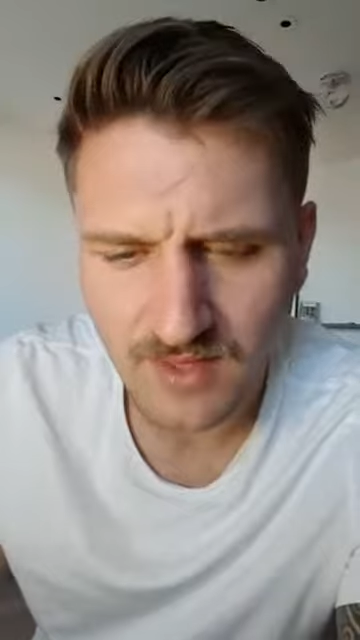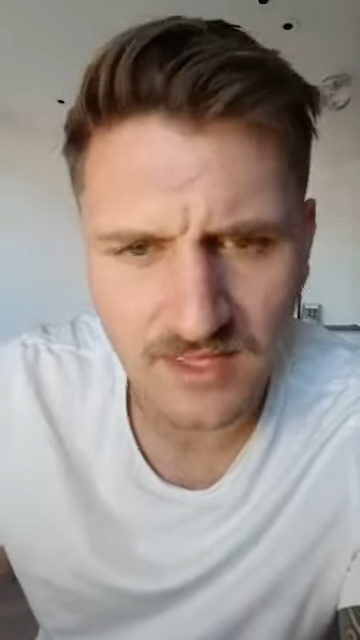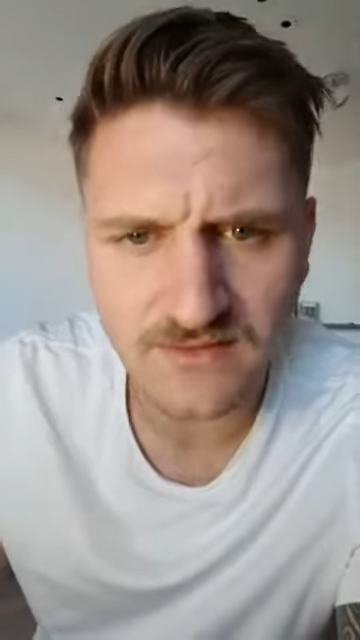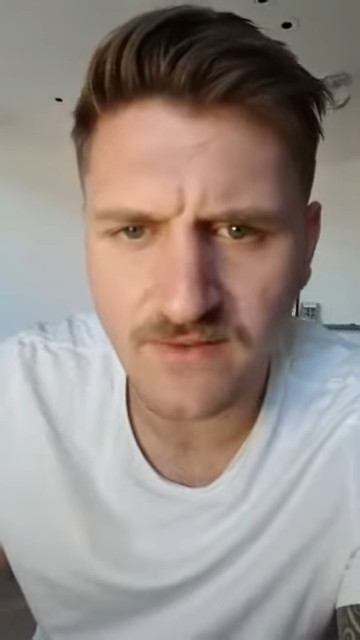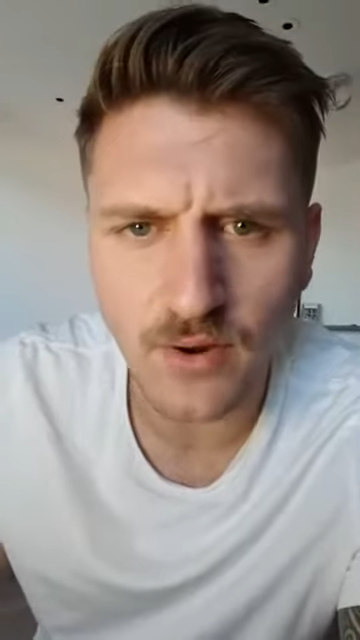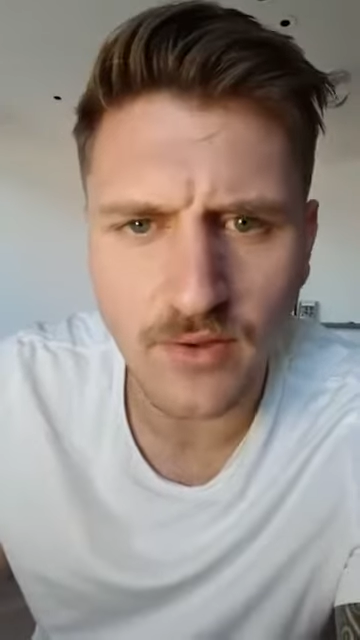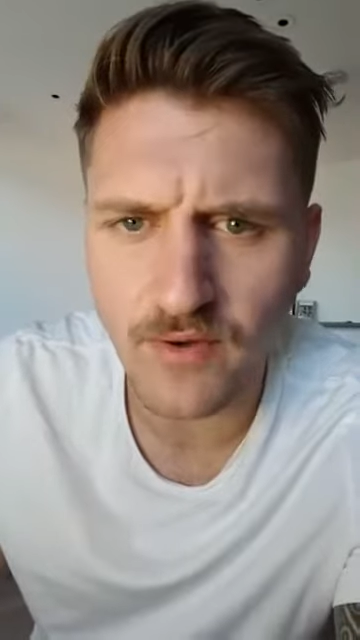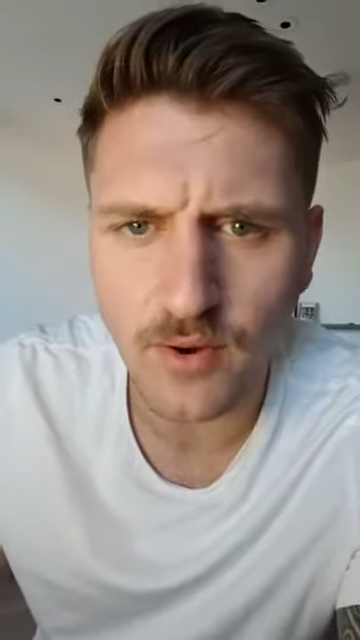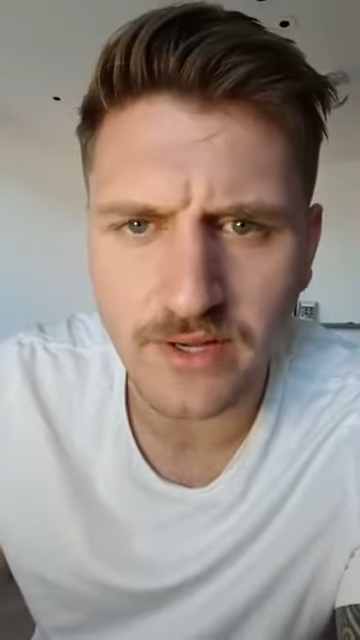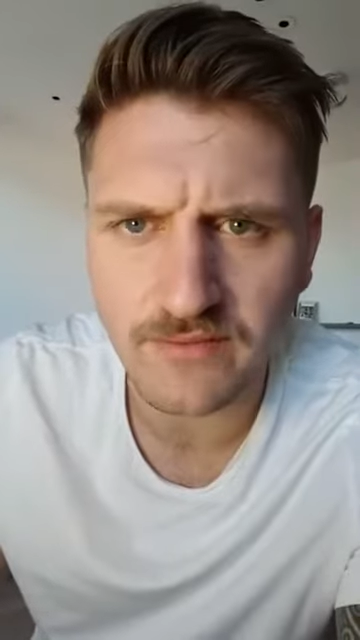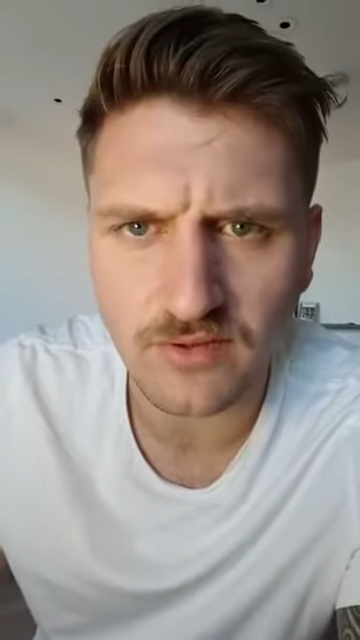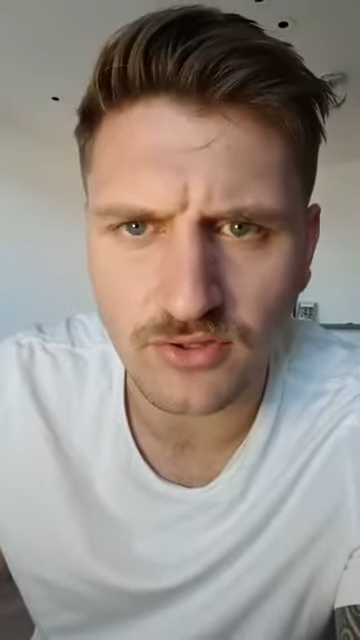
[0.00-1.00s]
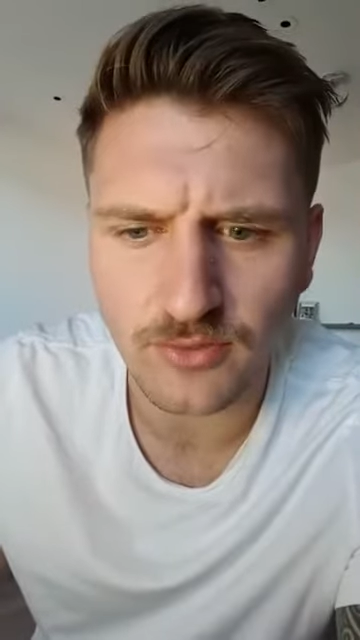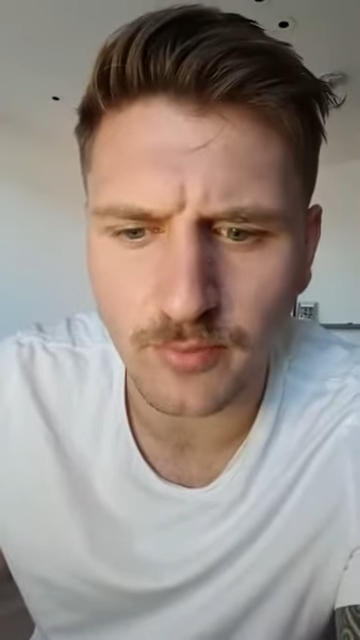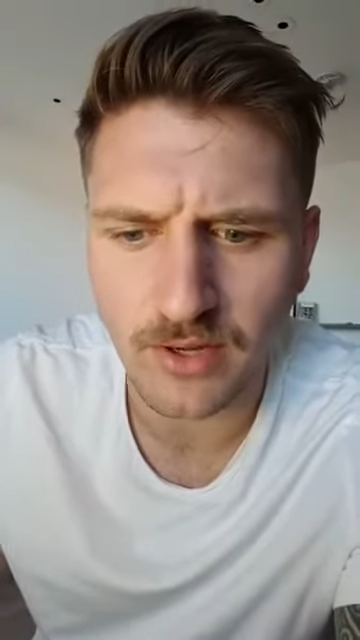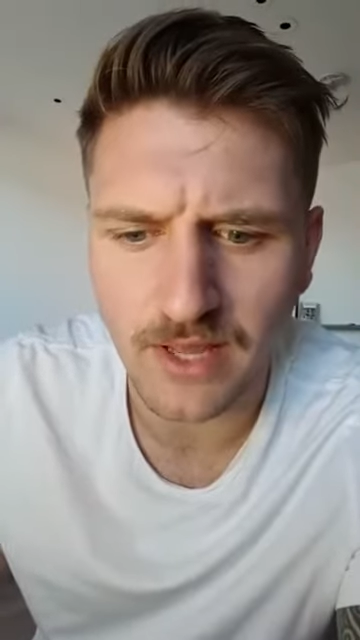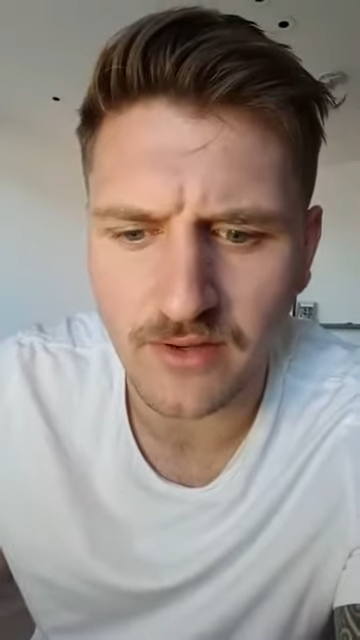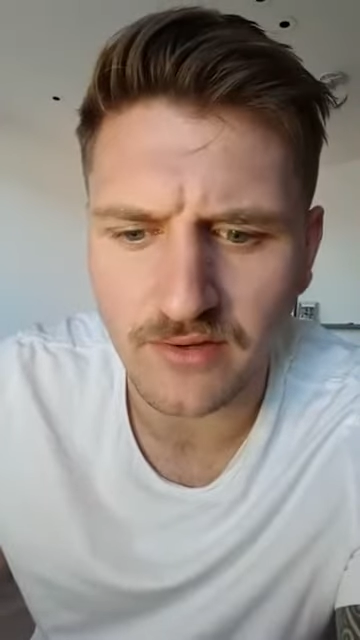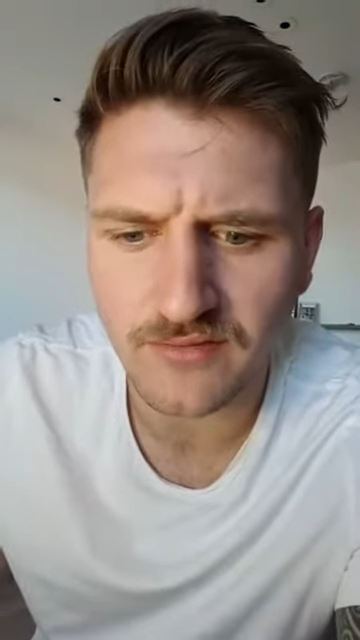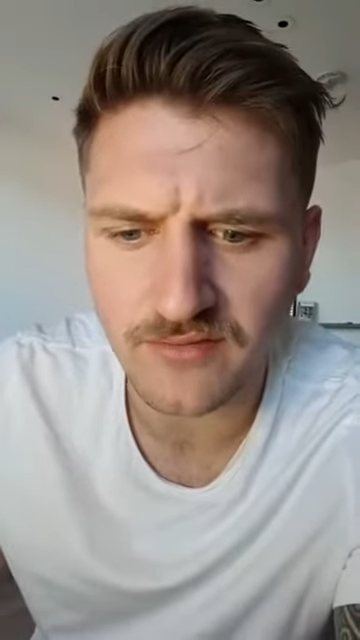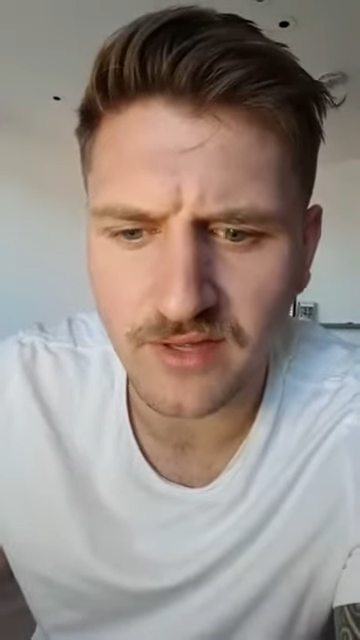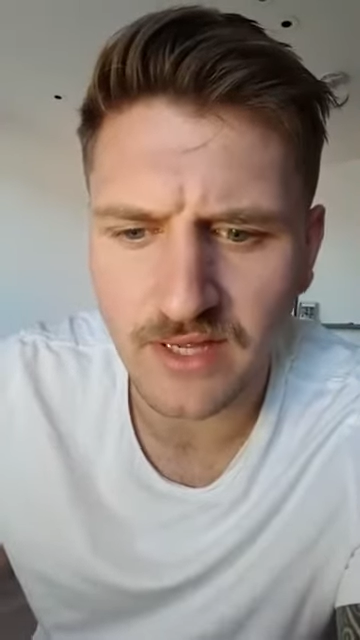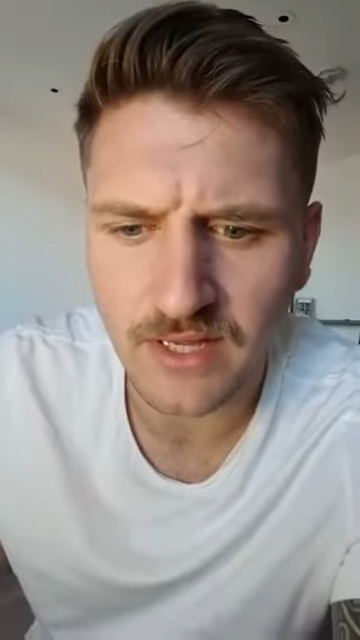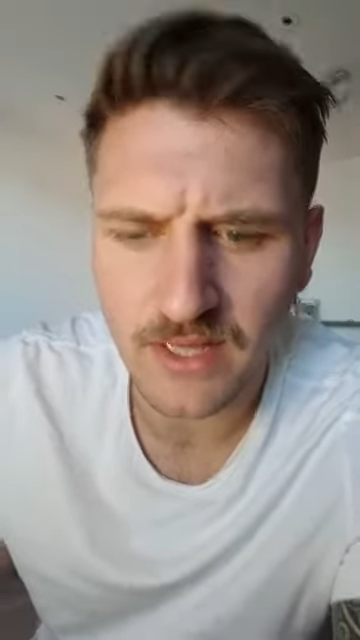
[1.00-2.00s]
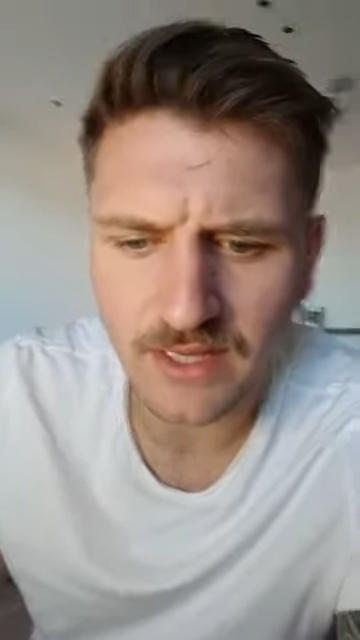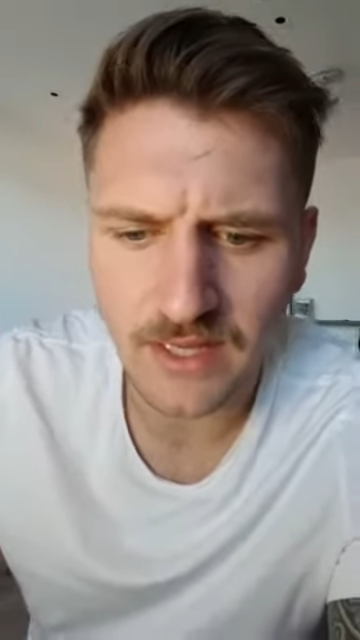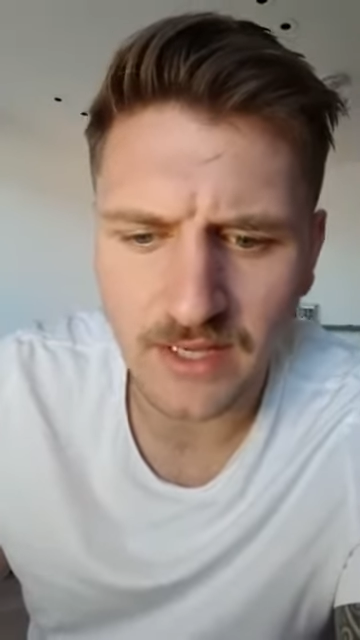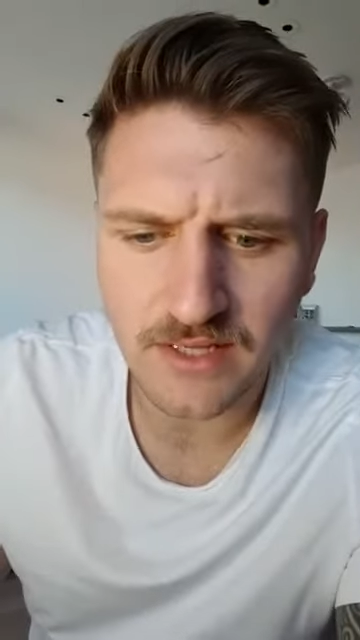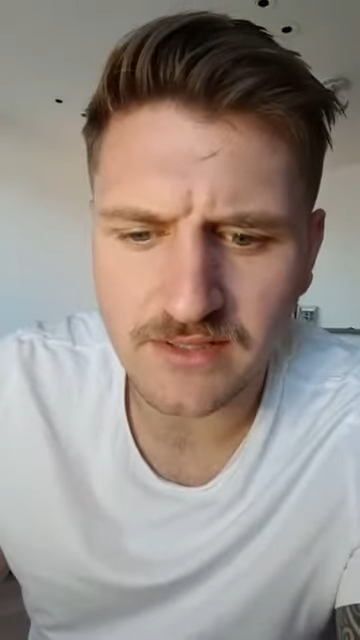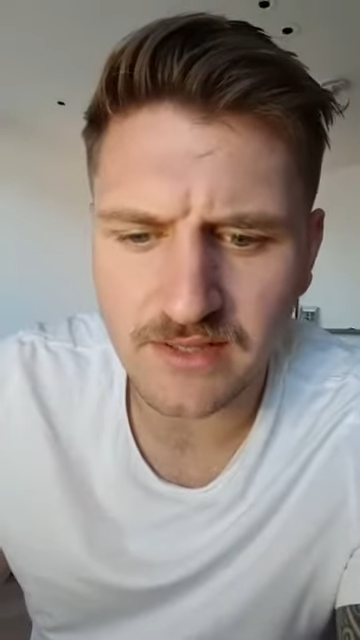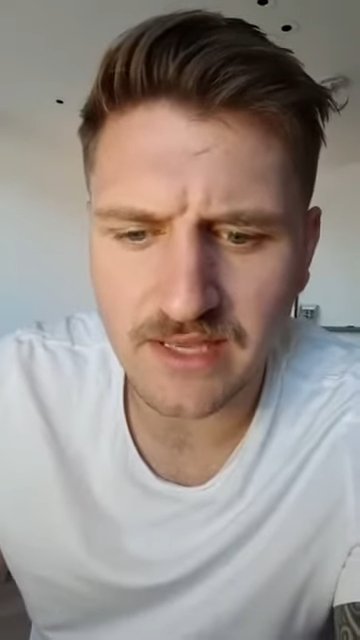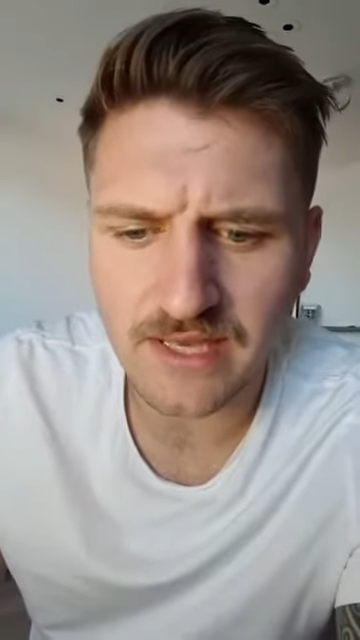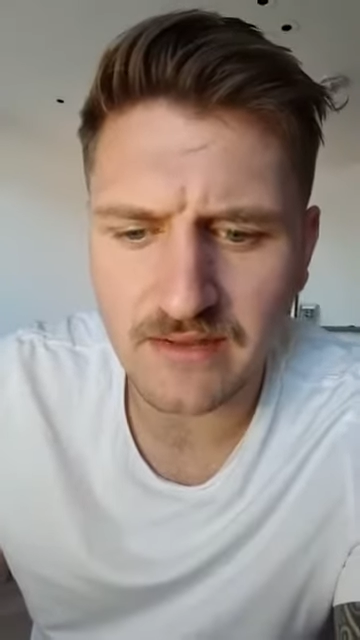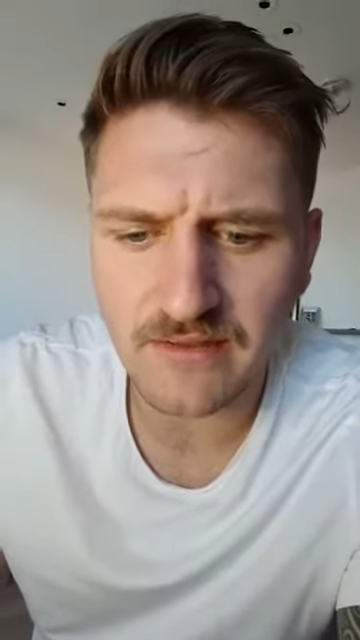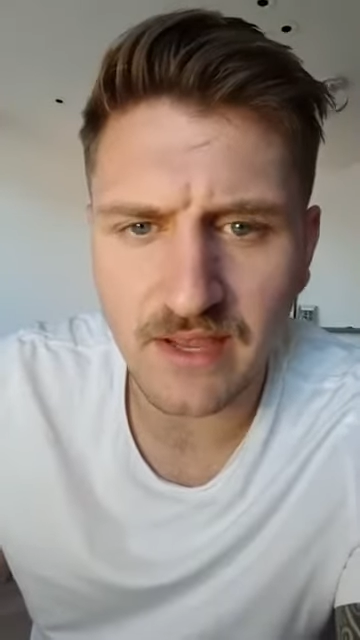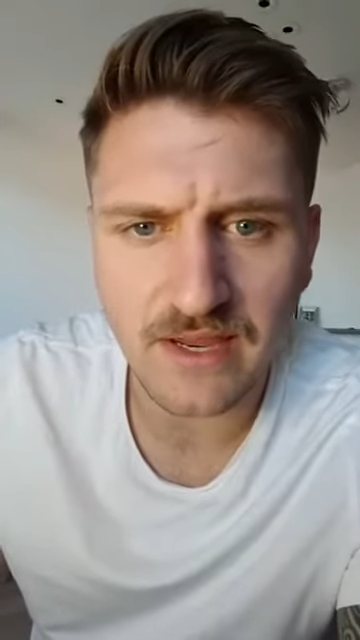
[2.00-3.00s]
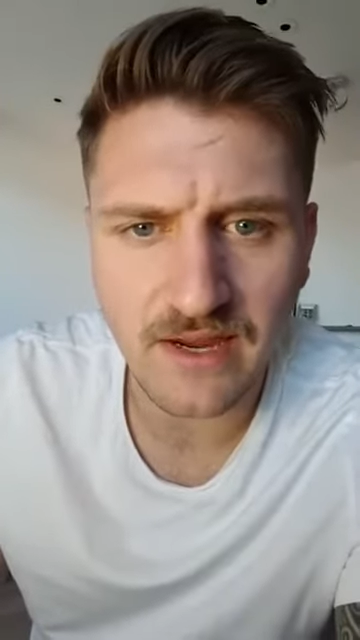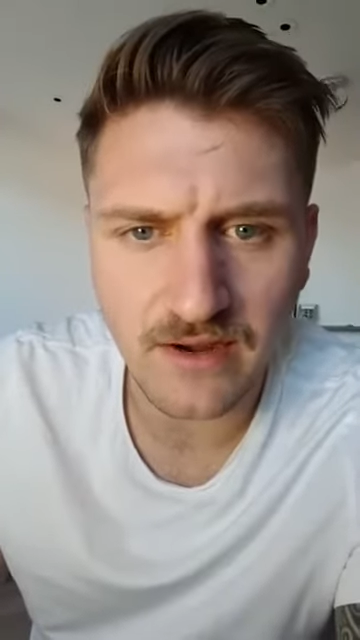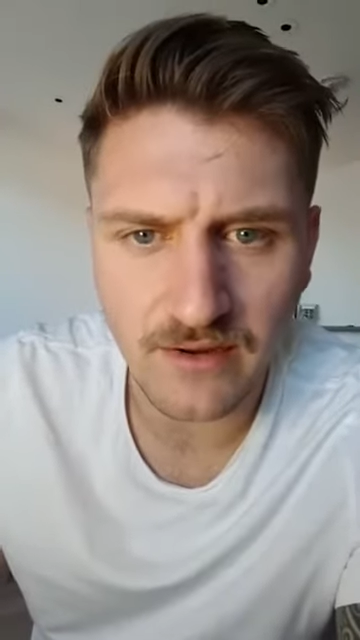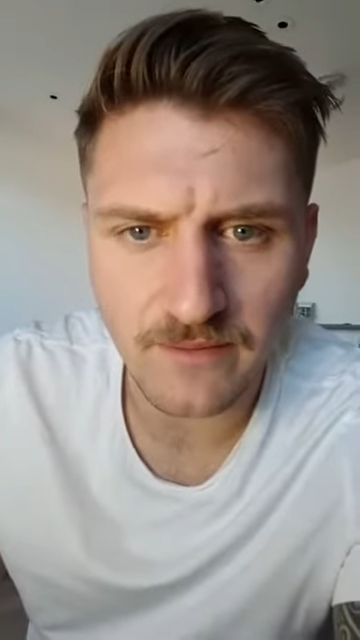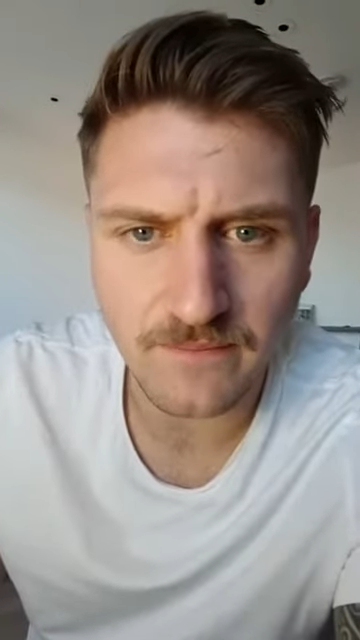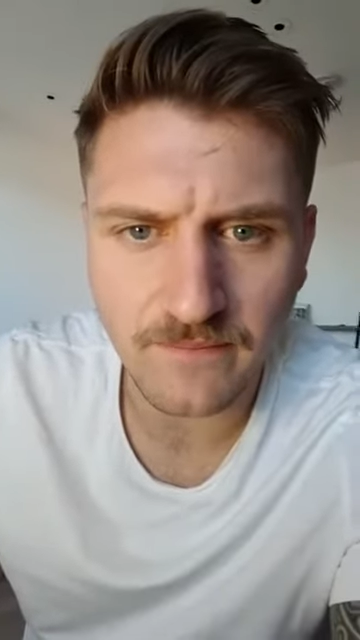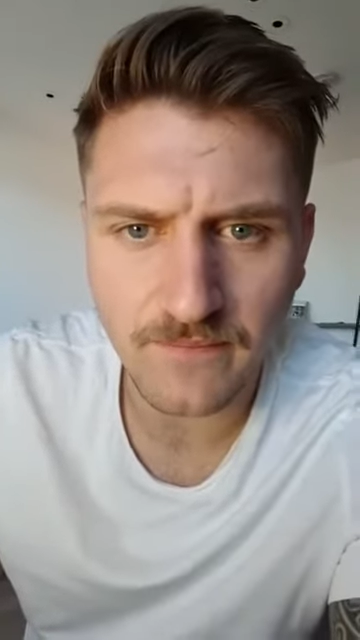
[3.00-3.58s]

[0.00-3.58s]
It's very, very difficult to pull out of. So the key thing here